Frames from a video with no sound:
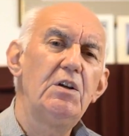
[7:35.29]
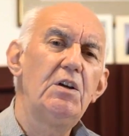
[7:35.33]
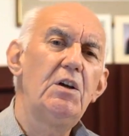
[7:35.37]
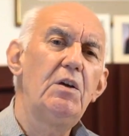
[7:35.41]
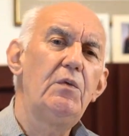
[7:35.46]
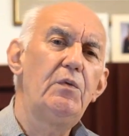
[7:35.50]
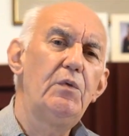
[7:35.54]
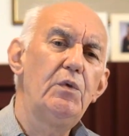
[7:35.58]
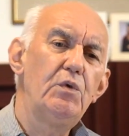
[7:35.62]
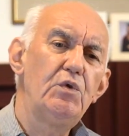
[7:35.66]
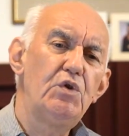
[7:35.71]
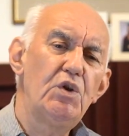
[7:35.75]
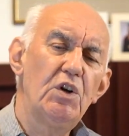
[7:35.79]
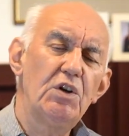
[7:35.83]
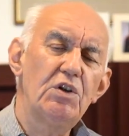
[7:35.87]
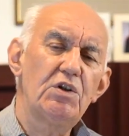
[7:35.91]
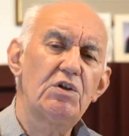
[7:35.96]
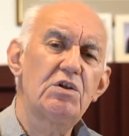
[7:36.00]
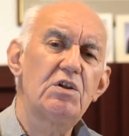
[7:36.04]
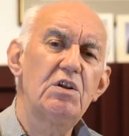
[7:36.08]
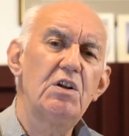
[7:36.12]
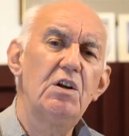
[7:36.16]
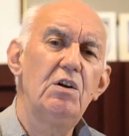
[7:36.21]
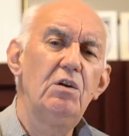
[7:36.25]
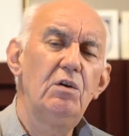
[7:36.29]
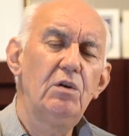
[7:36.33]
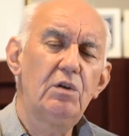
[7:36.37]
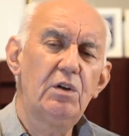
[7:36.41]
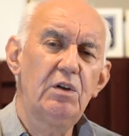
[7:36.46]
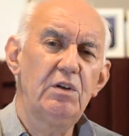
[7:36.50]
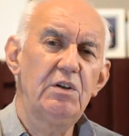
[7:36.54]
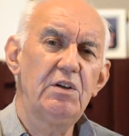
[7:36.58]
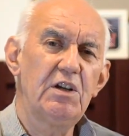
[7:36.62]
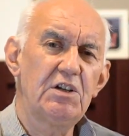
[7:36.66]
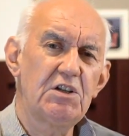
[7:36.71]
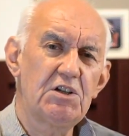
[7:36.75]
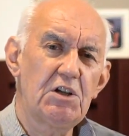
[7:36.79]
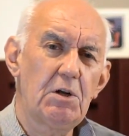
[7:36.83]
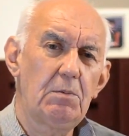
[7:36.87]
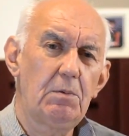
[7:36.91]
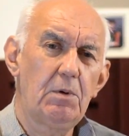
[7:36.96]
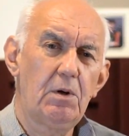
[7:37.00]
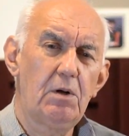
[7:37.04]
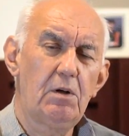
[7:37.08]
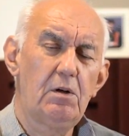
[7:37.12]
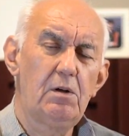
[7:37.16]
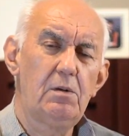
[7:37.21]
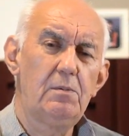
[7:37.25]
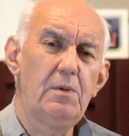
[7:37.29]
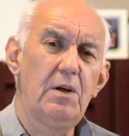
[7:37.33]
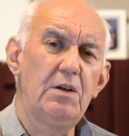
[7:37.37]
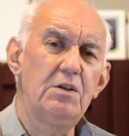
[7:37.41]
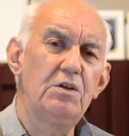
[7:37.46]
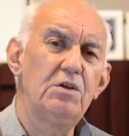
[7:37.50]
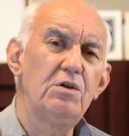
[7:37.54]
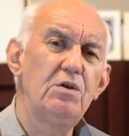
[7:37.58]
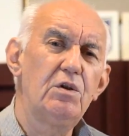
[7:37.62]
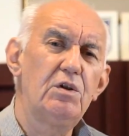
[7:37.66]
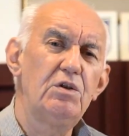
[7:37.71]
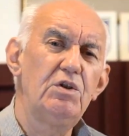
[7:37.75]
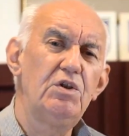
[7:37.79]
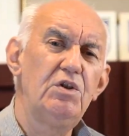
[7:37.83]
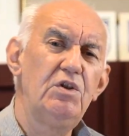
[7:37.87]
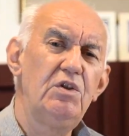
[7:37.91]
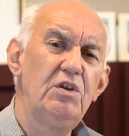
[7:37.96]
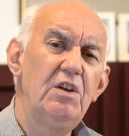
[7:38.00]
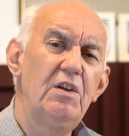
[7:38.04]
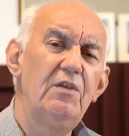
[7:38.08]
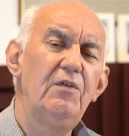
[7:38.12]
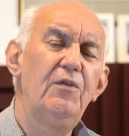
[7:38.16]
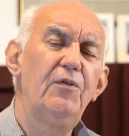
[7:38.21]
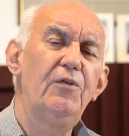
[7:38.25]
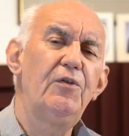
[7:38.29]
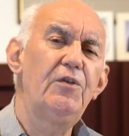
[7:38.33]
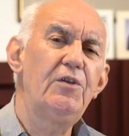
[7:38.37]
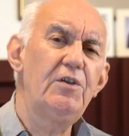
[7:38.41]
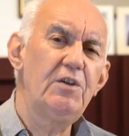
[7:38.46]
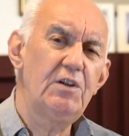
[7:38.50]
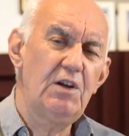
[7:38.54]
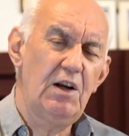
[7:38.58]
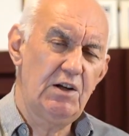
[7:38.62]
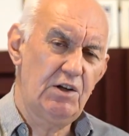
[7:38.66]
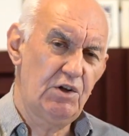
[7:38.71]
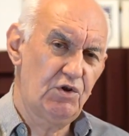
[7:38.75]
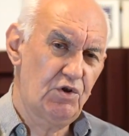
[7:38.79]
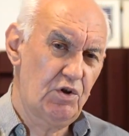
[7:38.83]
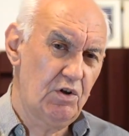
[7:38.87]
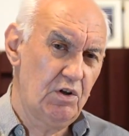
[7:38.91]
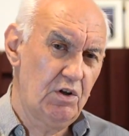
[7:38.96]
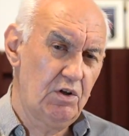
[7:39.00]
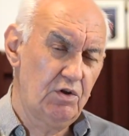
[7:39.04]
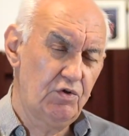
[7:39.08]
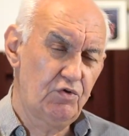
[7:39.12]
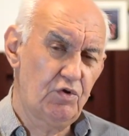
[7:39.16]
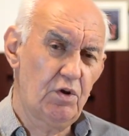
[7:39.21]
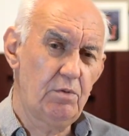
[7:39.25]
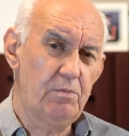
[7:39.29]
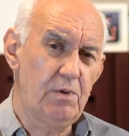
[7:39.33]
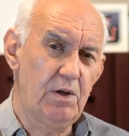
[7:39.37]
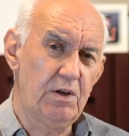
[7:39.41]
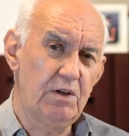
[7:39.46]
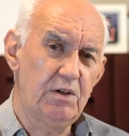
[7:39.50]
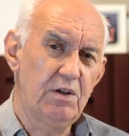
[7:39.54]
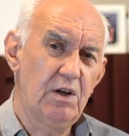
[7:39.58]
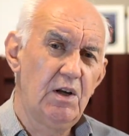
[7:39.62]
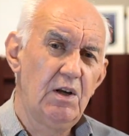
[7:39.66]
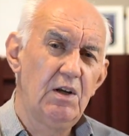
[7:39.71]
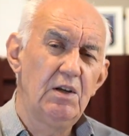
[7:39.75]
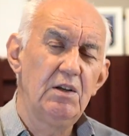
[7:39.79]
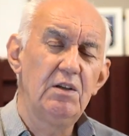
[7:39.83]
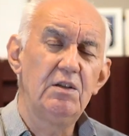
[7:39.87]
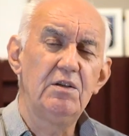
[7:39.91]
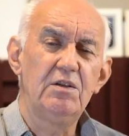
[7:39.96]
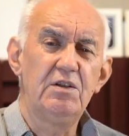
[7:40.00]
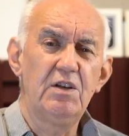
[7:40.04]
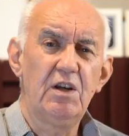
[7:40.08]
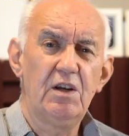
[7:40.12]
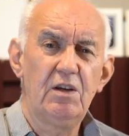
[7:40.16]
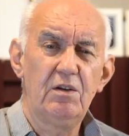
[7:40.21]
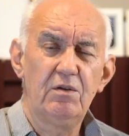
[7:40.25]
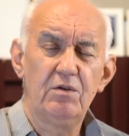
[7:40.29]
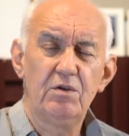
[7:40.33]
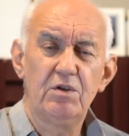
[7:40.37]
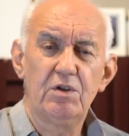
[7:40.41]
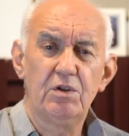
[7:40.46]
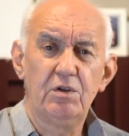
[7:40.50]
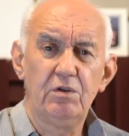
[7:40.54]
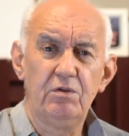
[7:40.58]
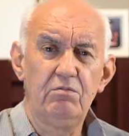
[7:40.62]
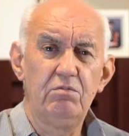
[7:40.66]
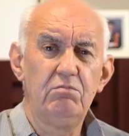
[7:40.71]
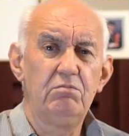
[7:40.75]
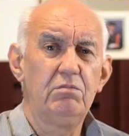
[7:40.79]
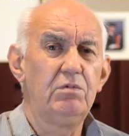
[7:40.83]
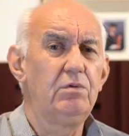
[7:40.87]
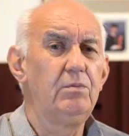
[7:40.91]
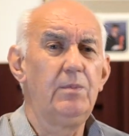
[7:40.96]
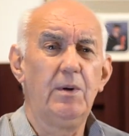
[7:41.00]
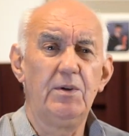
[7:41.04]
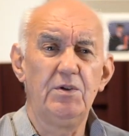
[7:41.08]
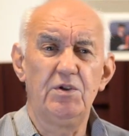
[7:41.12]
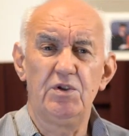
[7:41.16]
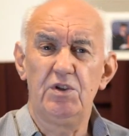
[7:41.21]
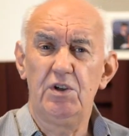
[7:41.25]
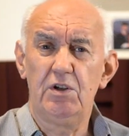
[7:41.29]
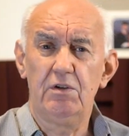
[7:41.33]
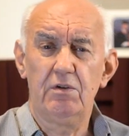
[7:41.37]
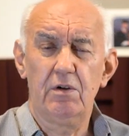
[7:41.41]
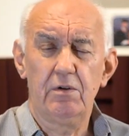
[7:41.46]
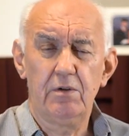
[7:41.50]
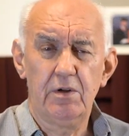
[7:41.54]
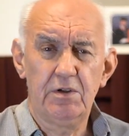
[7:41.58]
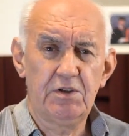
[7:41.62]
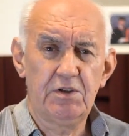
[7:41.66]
if you just then look at the SWR meter, you can then finally tr trim it down to almost zero